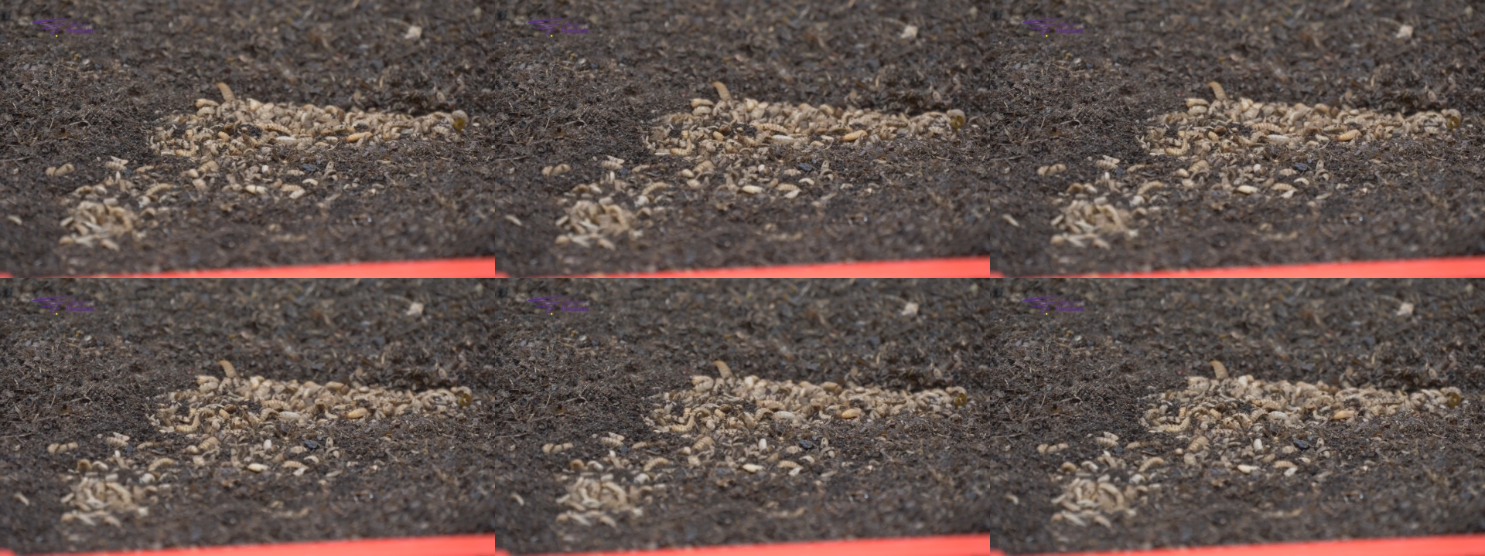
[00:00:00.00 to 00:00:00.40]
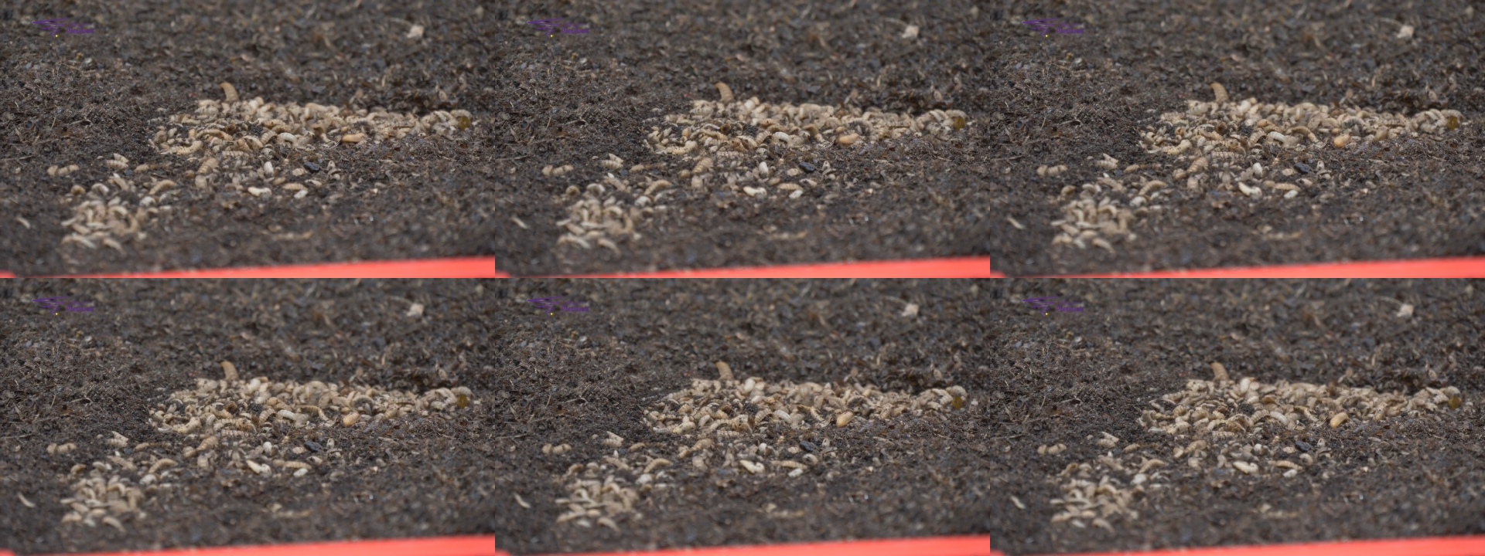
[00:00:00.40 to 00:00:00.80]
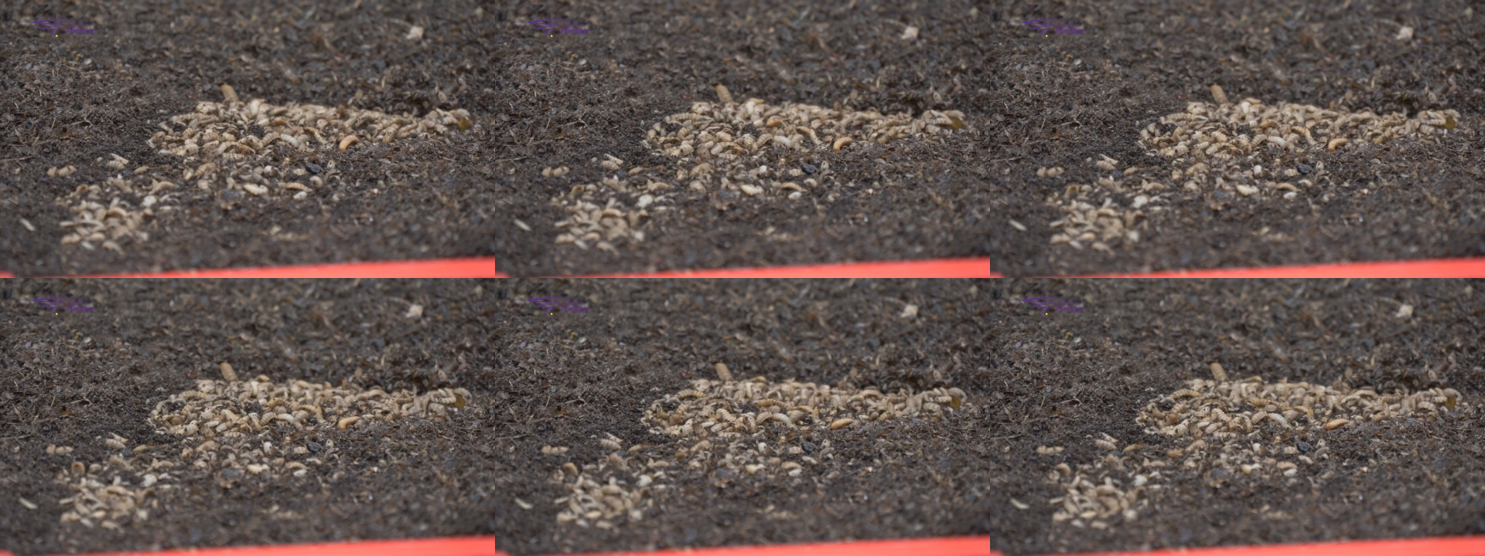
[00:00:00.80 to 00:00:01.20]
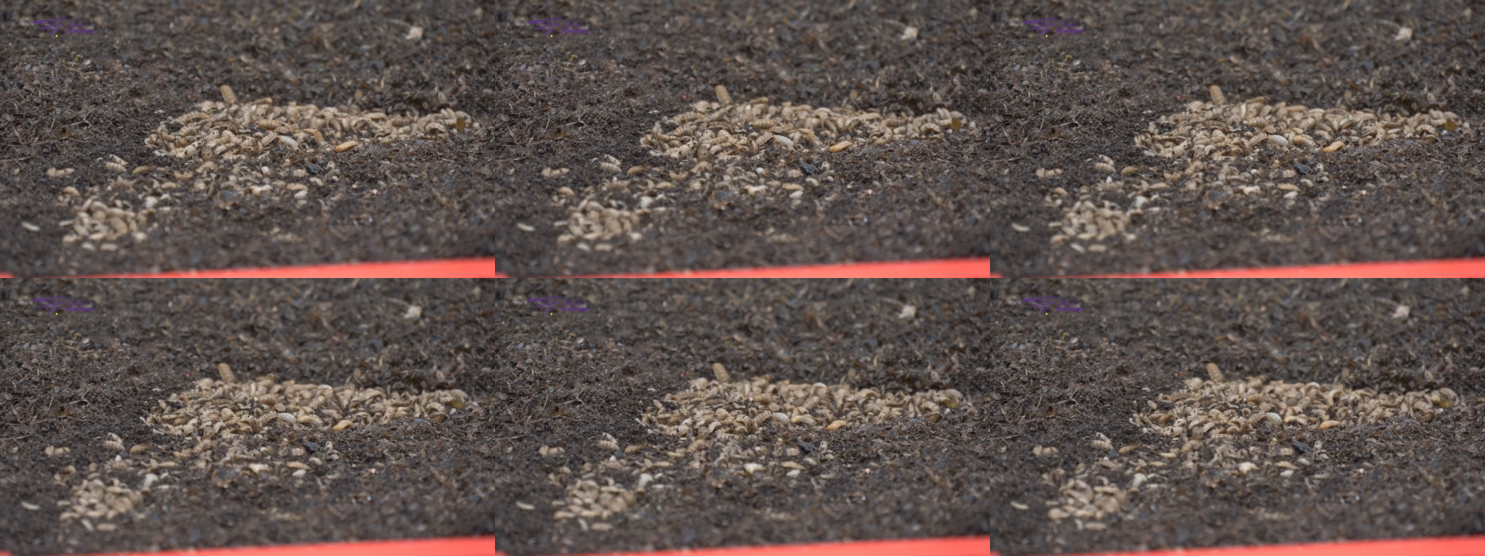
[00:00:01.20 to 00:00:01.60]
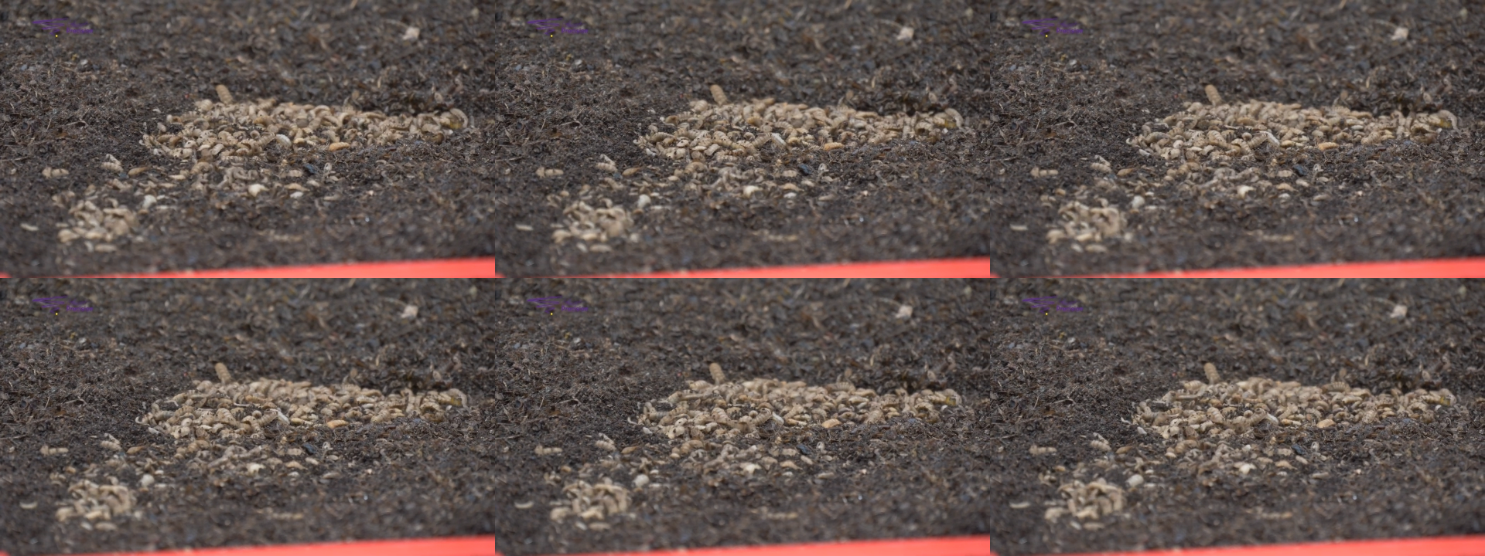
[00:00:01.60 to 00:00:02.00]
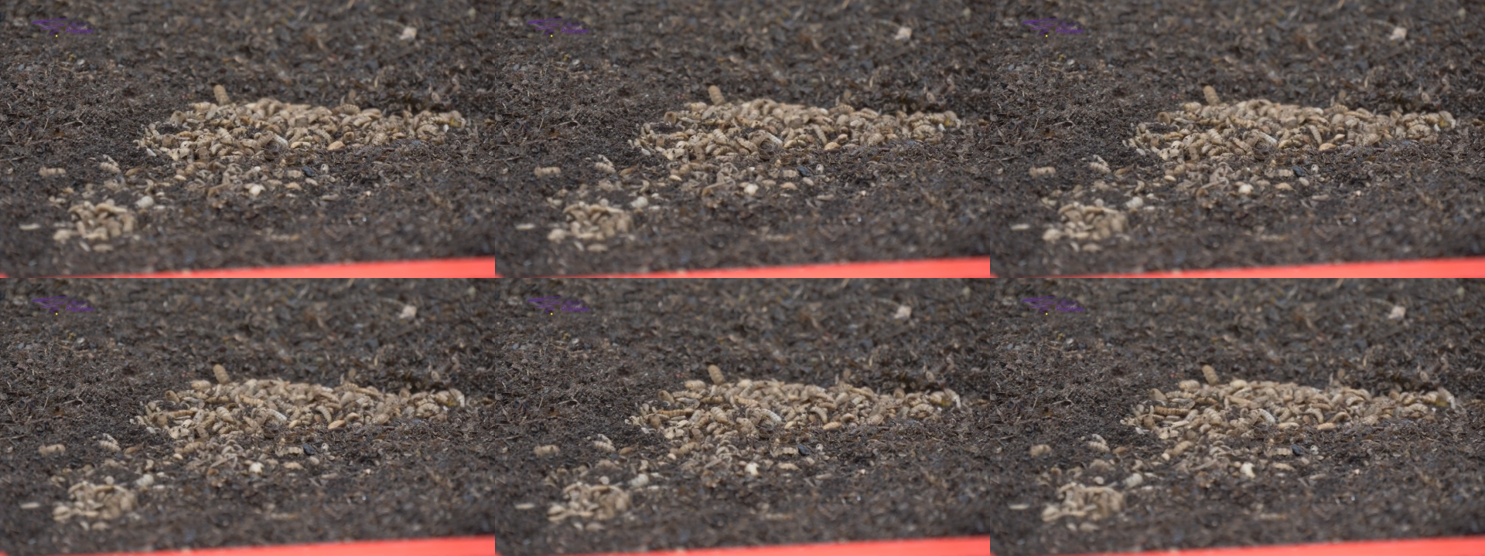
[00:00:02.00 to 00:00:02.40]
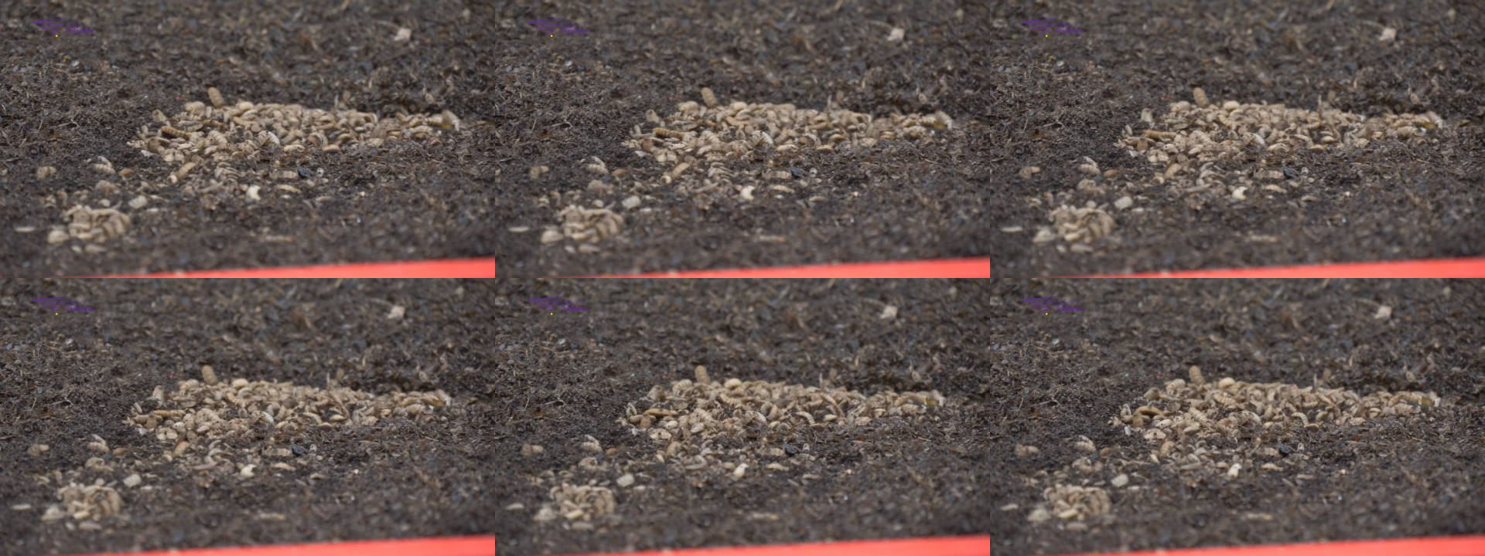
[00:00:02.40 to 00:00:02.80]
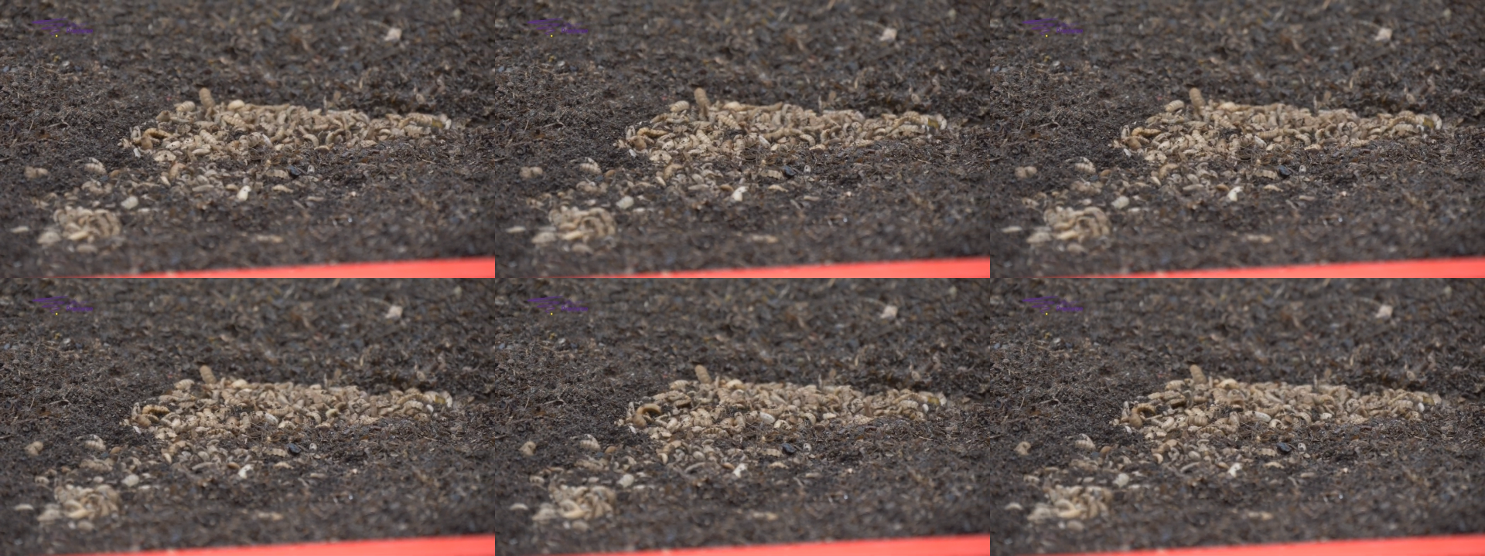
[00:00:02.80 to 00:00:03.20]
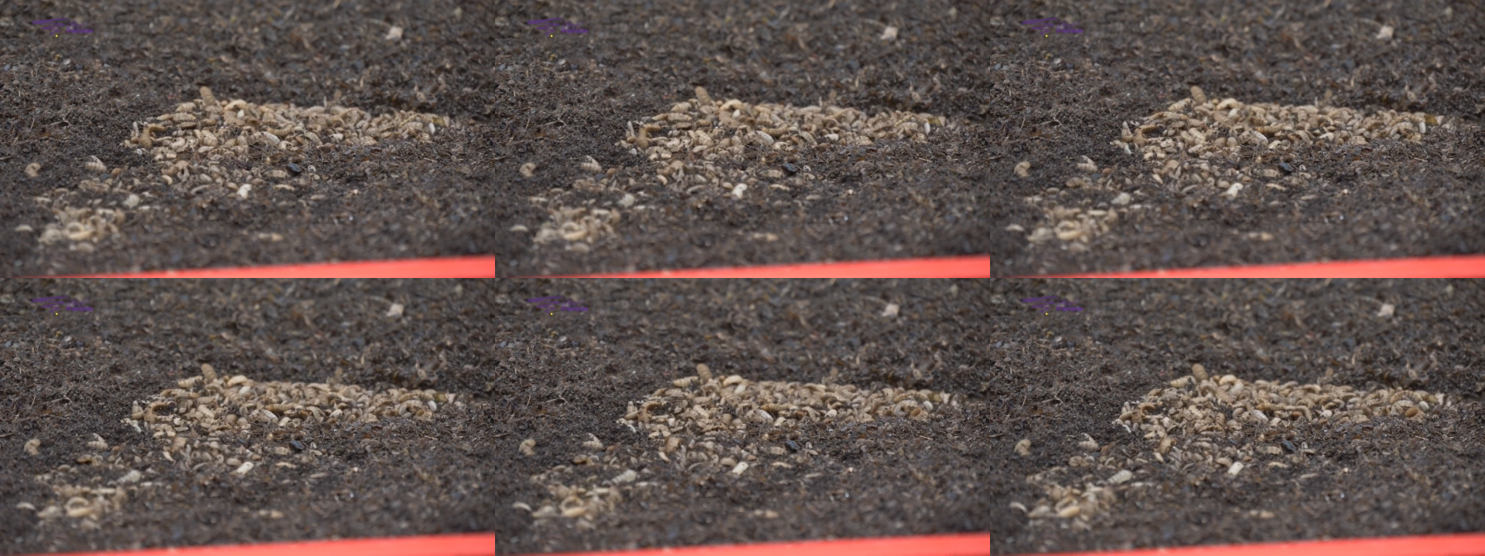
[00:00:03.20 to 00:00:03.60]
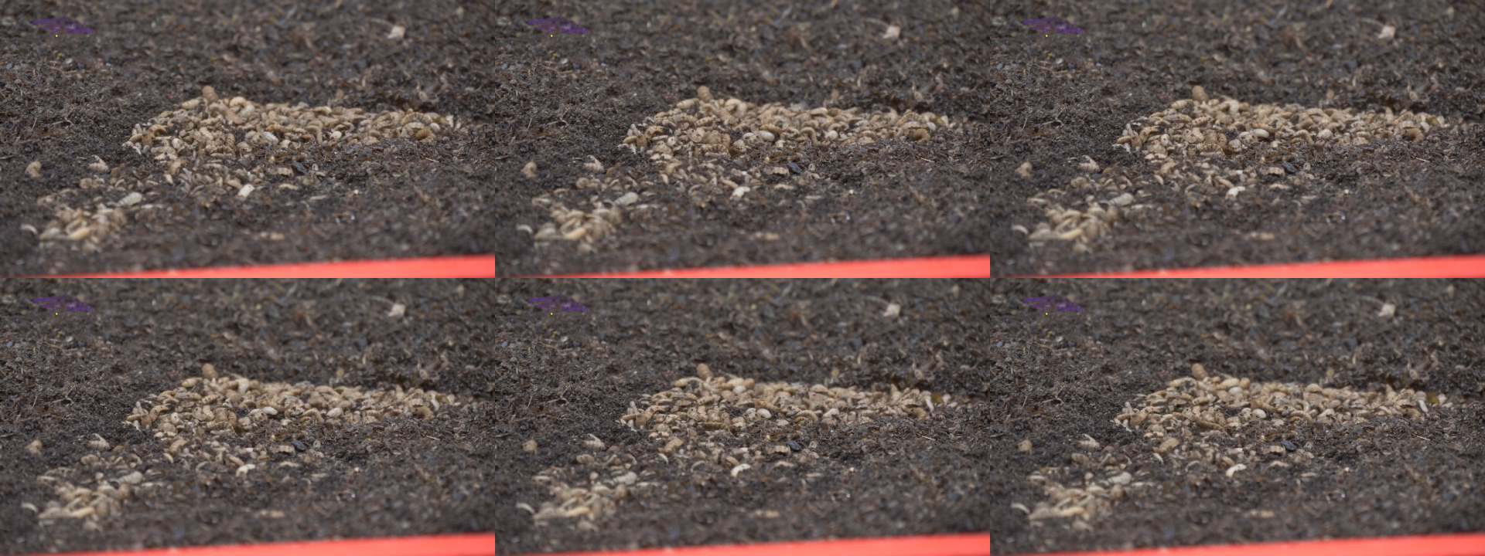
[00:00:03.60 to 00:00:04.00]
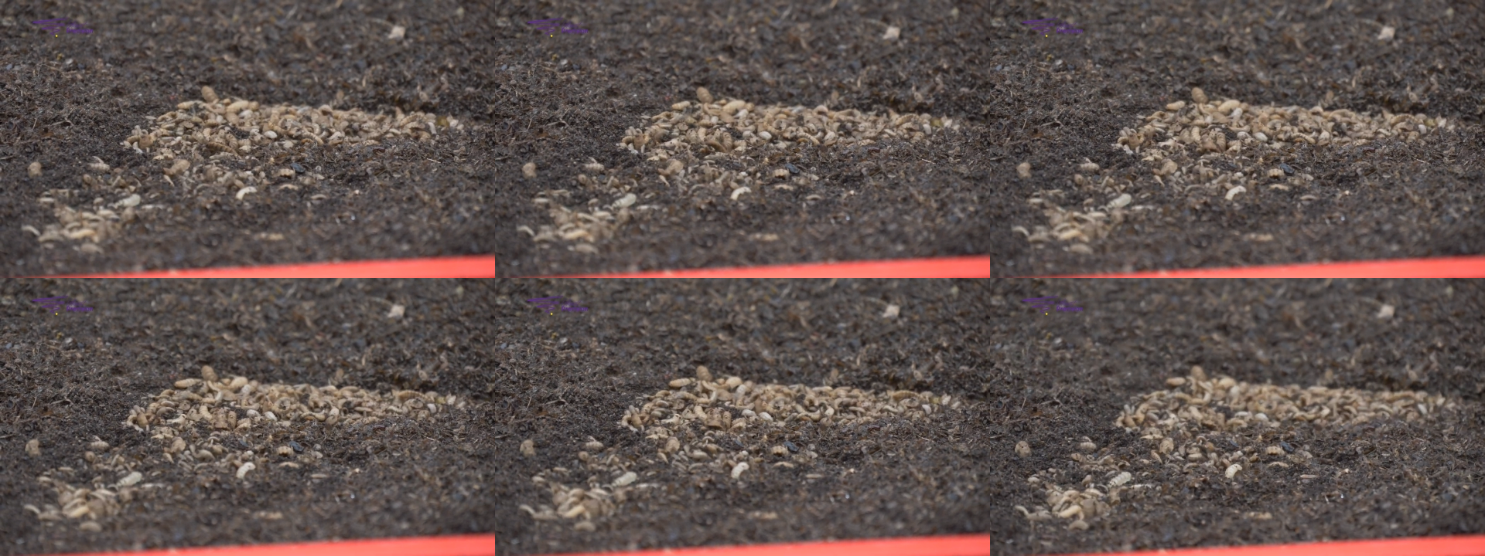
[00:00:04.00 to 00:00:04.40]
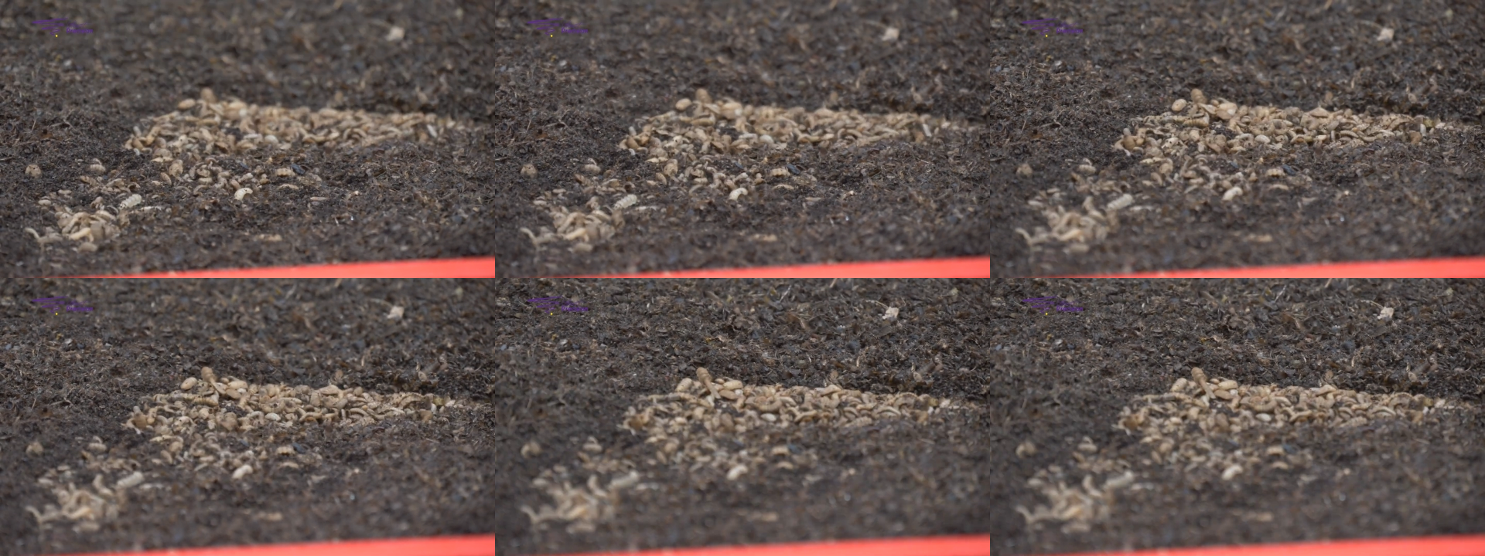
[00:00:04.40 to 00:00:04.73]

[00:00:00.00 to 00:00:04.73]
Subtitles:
Nobody's mouth can be seen.